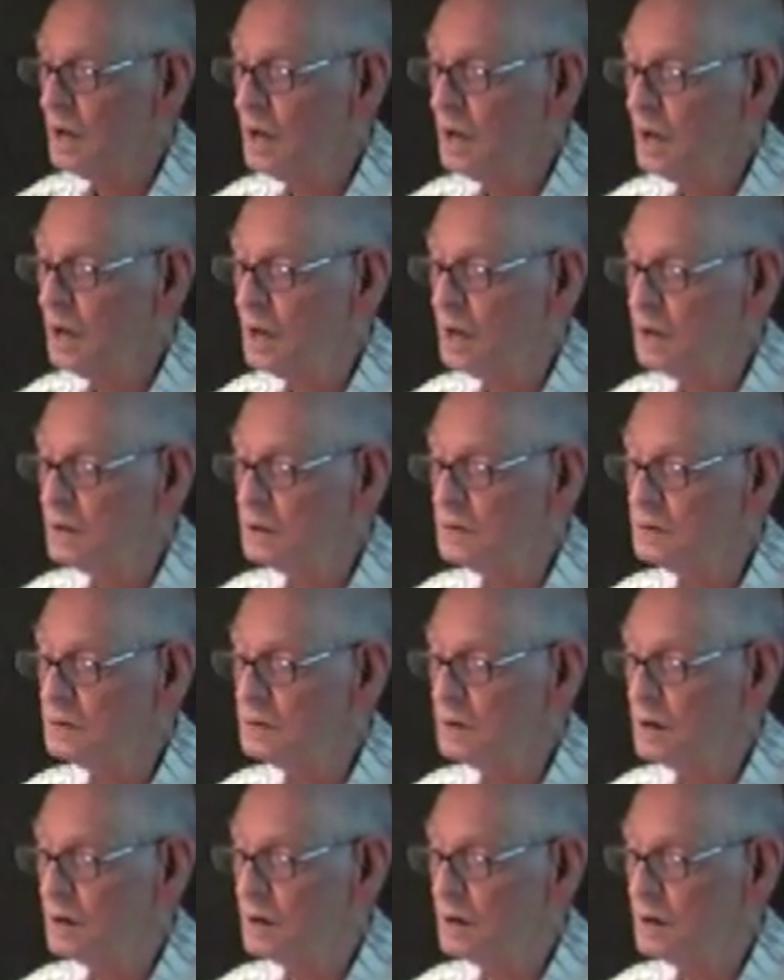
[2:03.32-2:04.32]
and
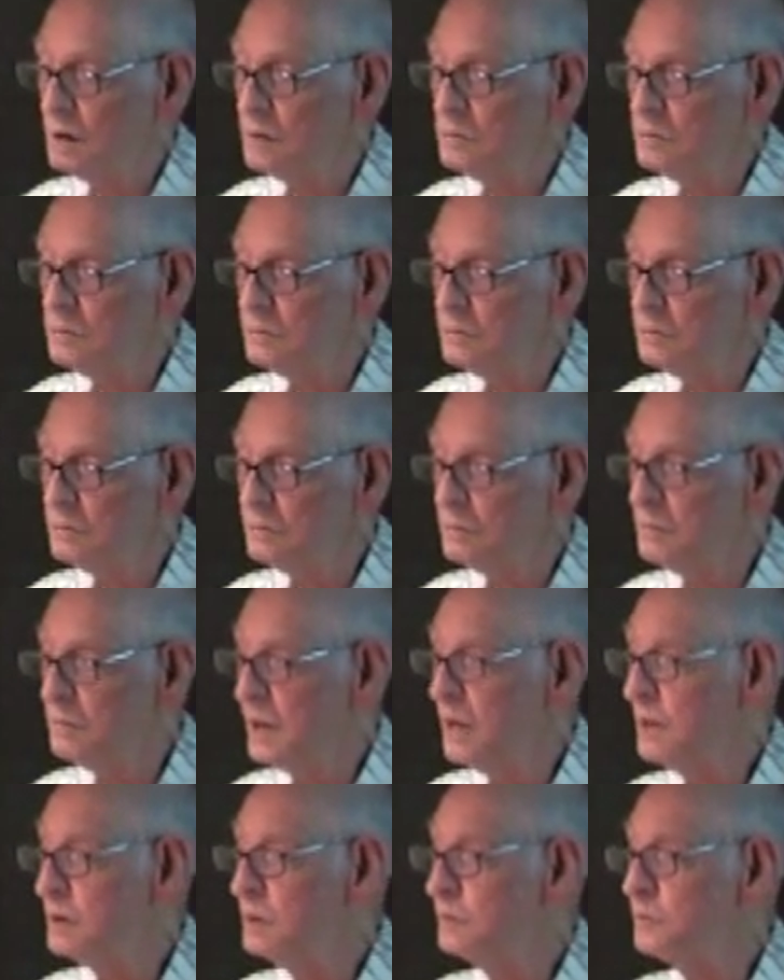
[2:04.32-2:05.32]

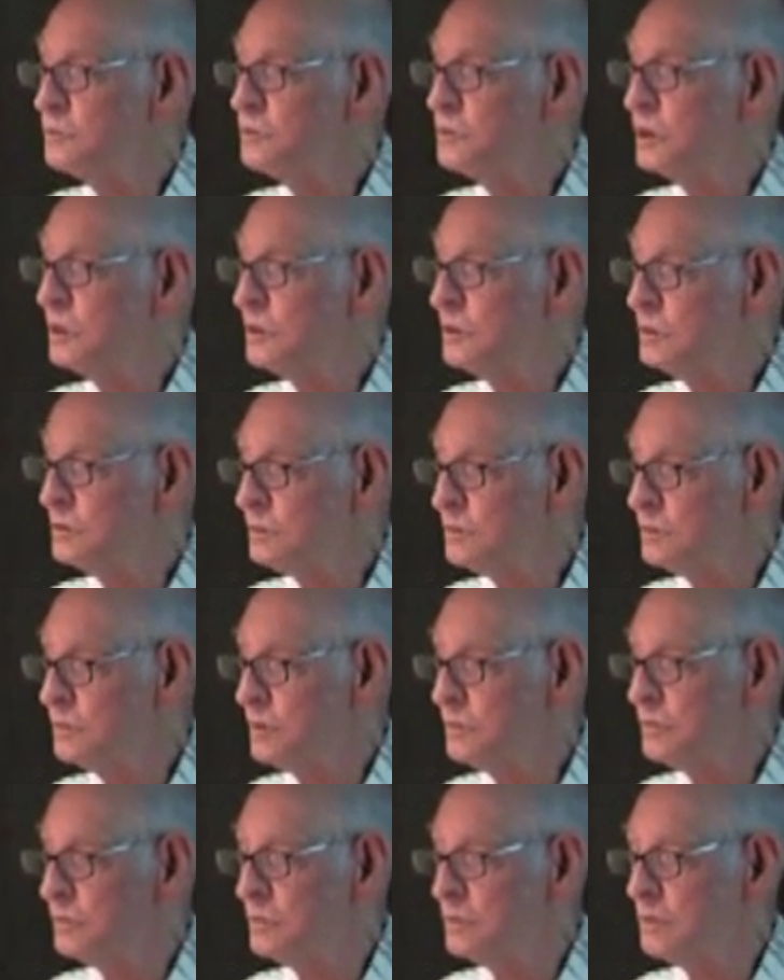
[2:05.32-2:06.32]
bantam chickens
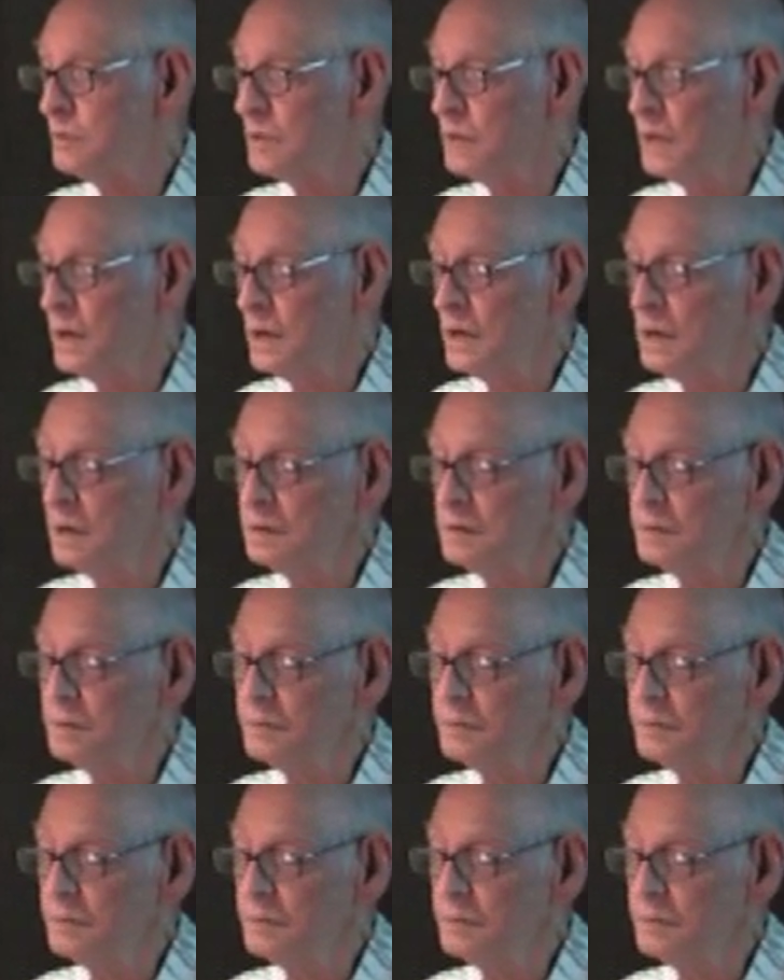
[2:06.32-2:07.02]
before that.